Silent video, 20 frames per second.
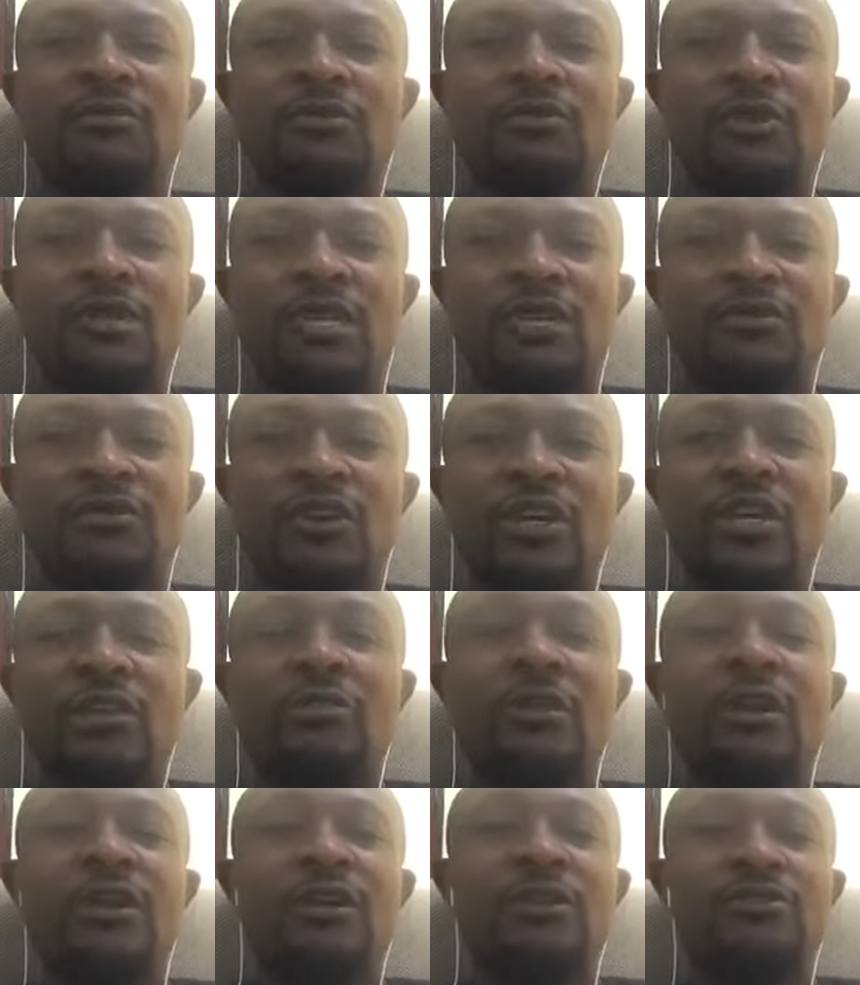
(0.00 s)
leave your
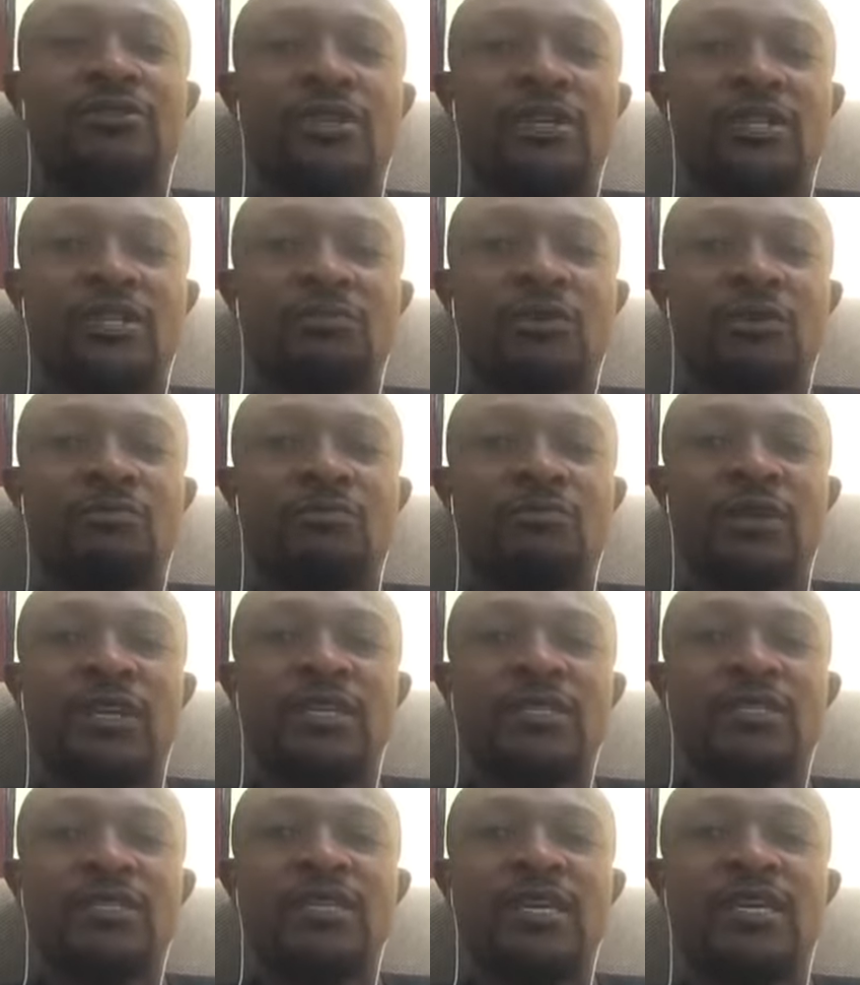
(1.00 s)
email address, but please
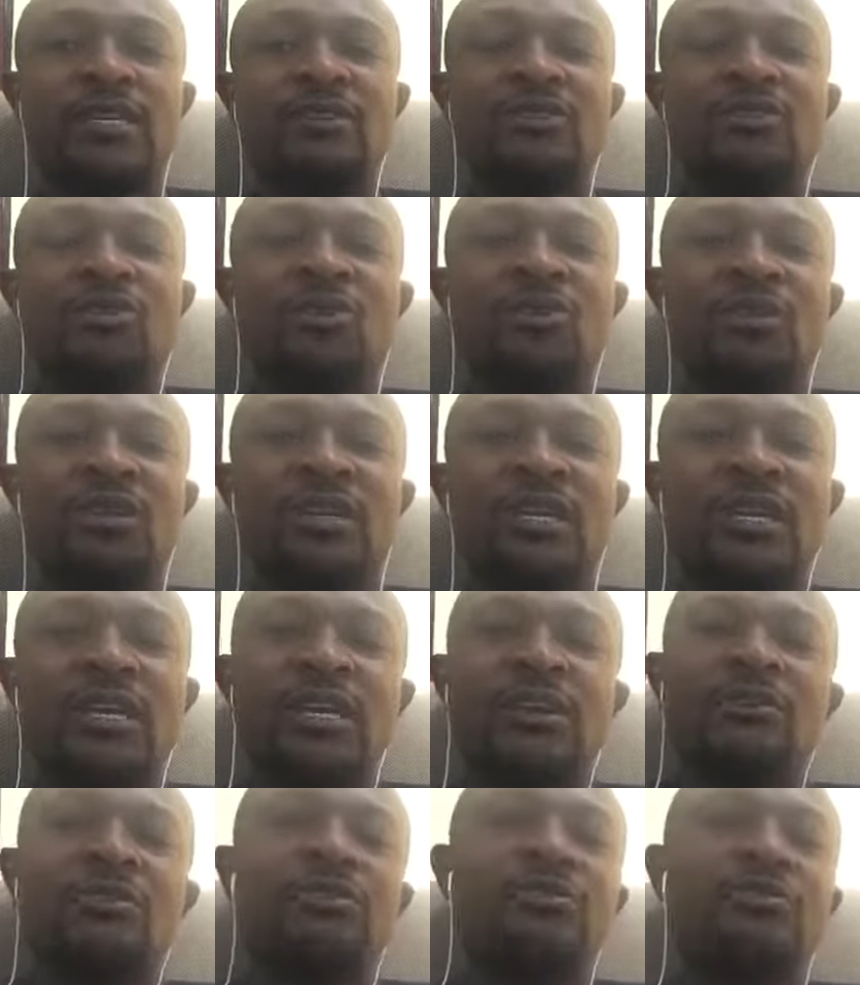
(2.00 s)
send only
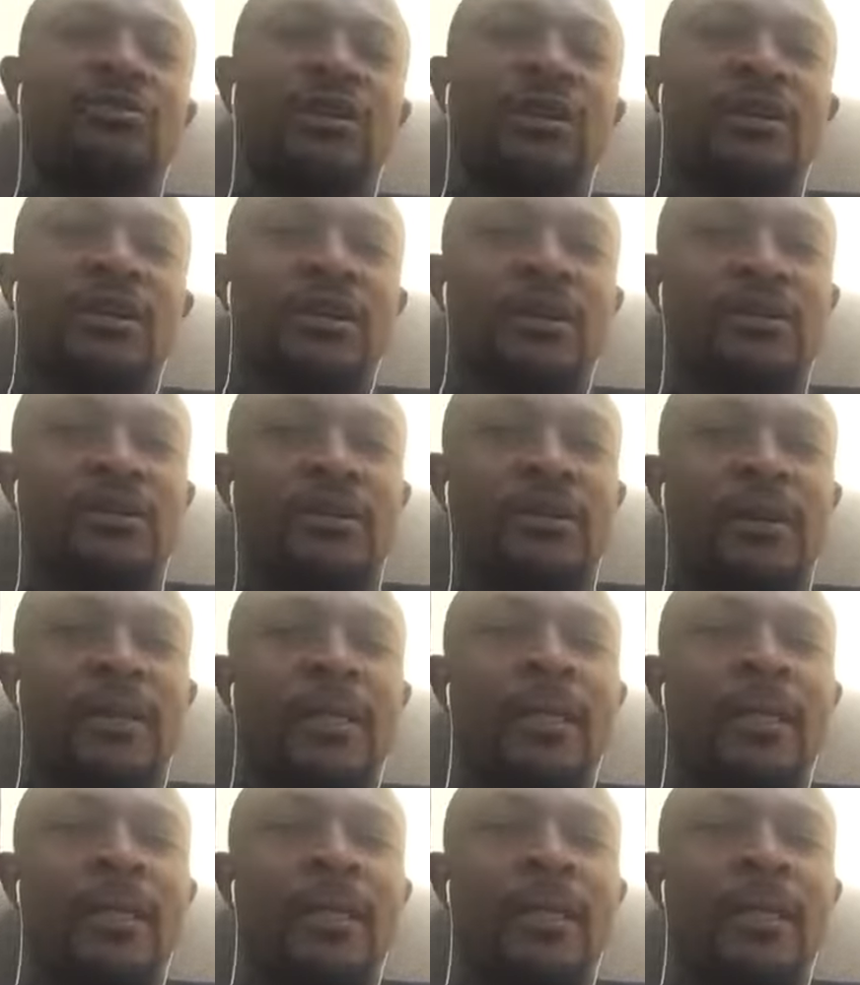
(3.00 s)
100 naira.